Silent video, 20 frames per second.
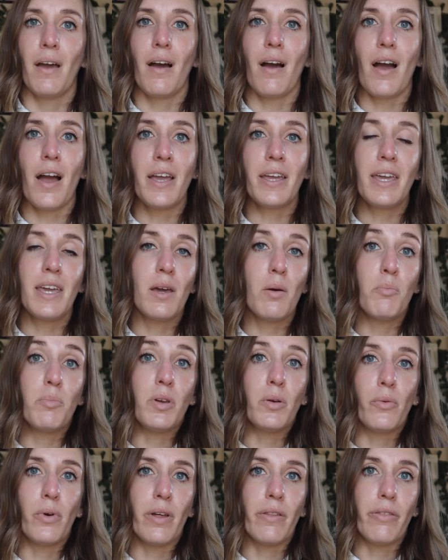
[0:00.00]
I can't
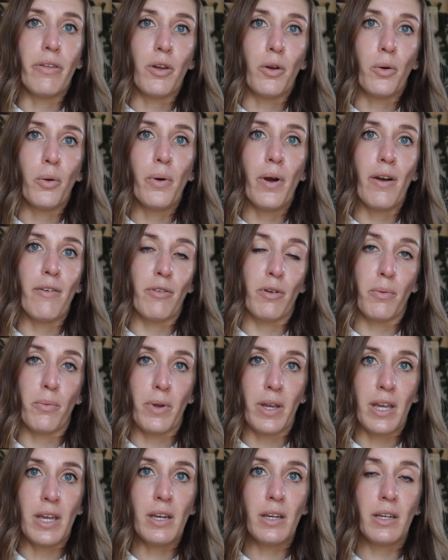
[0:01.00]
be with you every
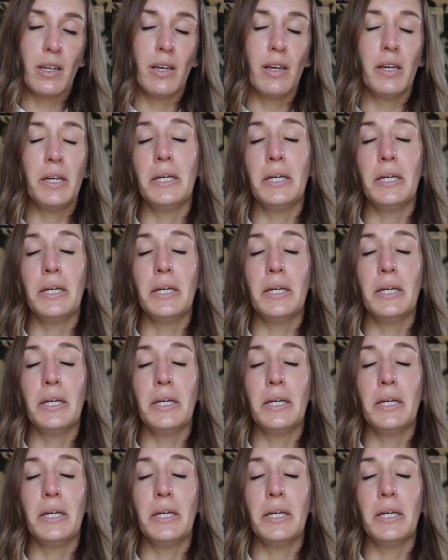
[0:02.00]
week